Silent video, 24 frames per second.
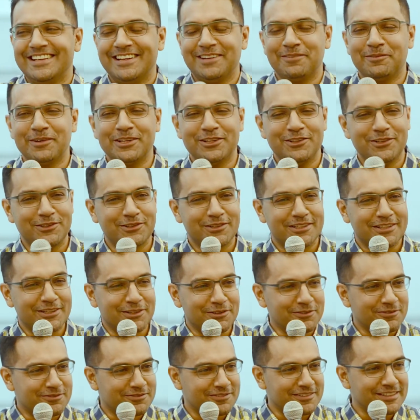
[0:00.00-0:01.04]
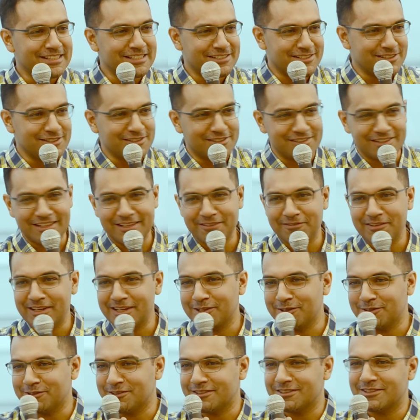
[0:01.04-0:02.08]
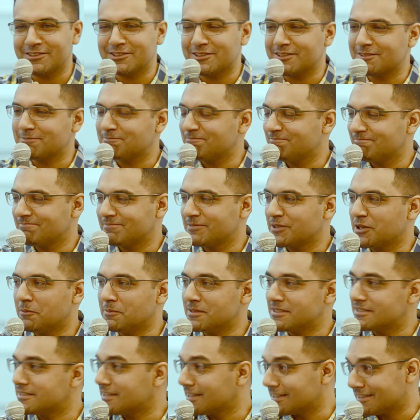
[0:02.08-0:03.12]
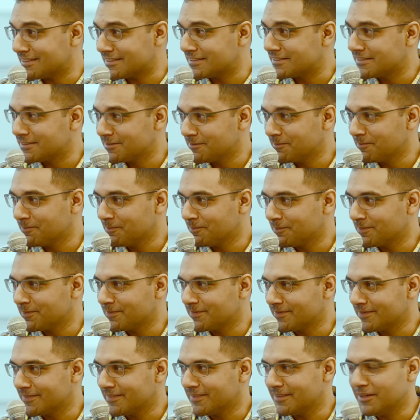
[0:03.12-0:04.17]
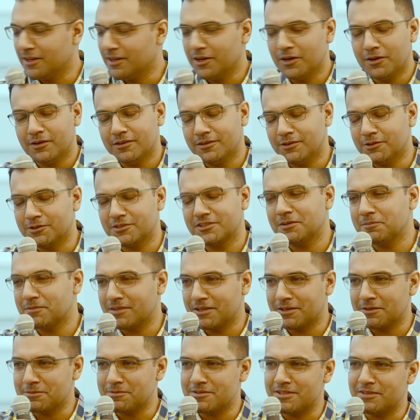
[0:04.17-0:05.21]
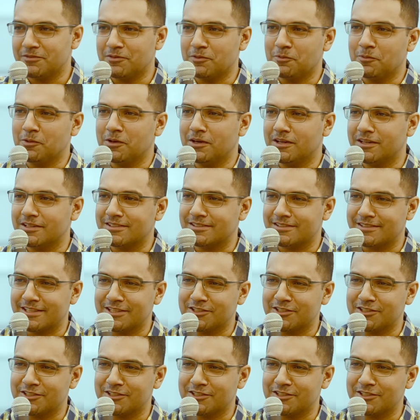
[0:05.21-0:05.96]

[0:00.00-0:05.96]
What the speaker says: And when you kind of listen to their values, it's just common sense. or sometimes even worse,